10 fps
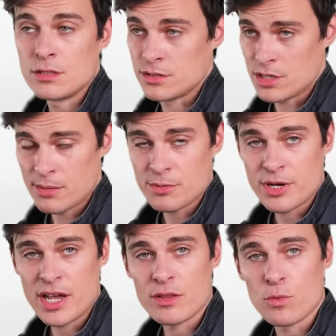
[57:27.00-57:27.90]
So it's time to
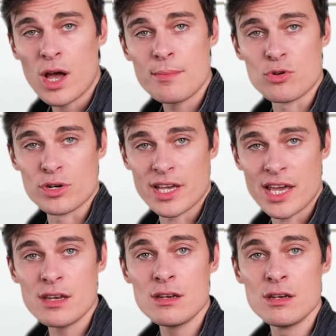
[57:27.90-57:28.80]
bring out the whiteboard
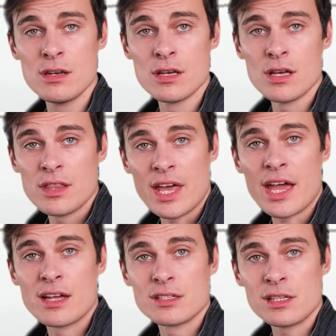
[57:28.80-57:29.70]
again.
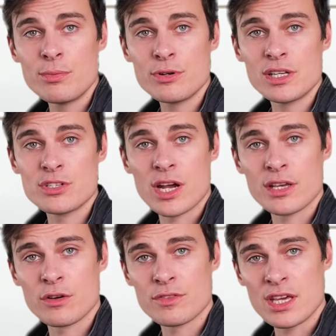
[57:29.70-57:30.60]
They are deliberately
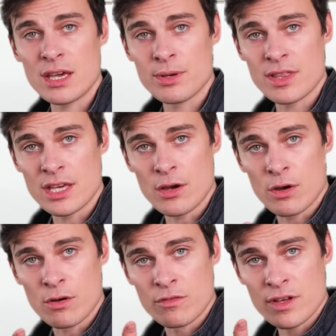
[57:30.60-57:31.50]
shutting off the empathy
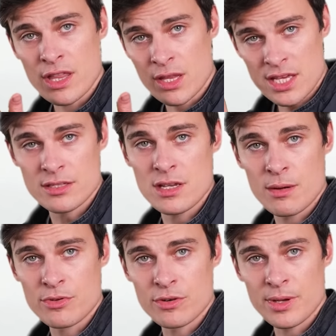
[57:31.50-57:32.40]
of this
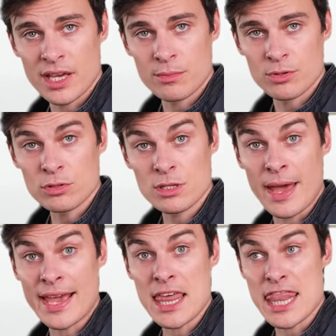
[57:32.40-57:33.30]
number of people to
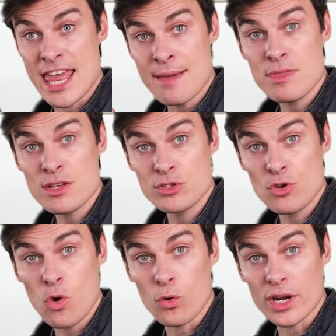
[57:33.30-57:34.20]
make them the
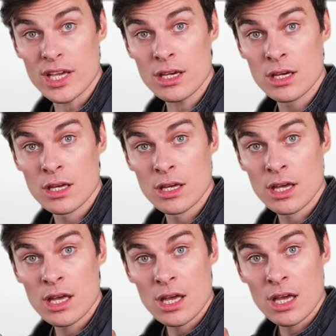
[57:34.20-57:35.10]
story
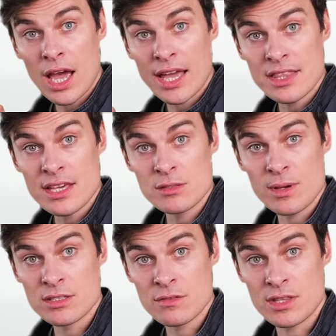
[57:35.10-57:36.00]
at the
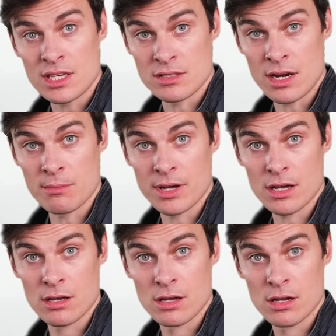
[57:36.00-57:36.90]
expense of this
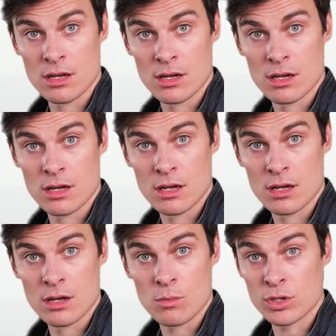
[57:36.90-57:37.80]
number.
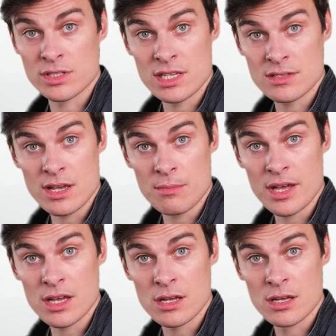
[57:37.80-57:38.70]
What's this
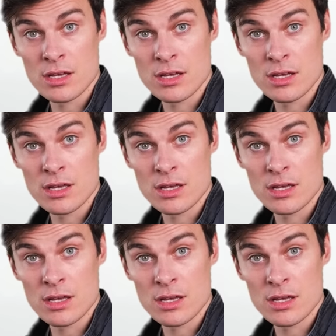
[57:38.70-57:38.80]
number?